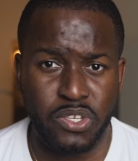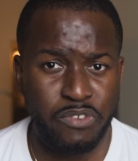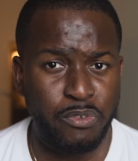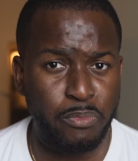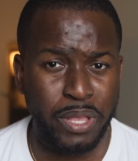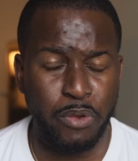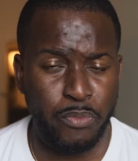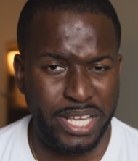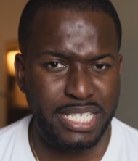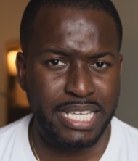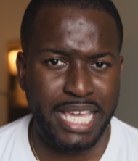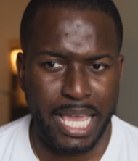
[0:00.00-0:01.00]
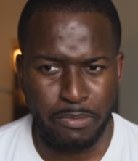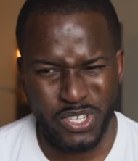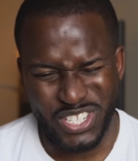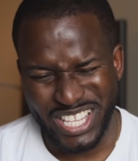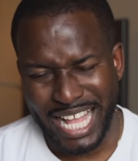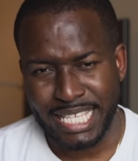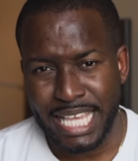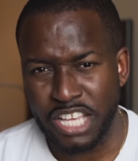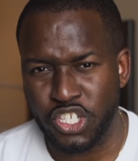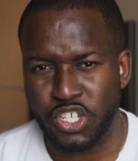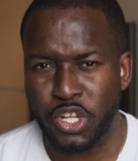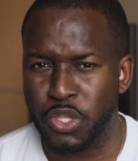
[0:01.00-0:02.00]
So if you're playing racing games, you need that
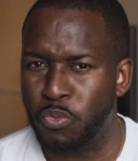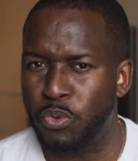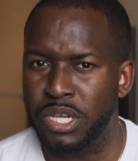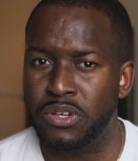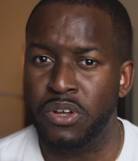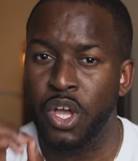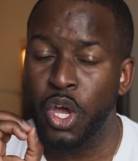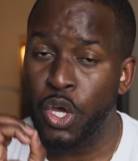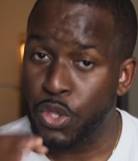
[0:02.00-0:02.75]
tension on the wheel.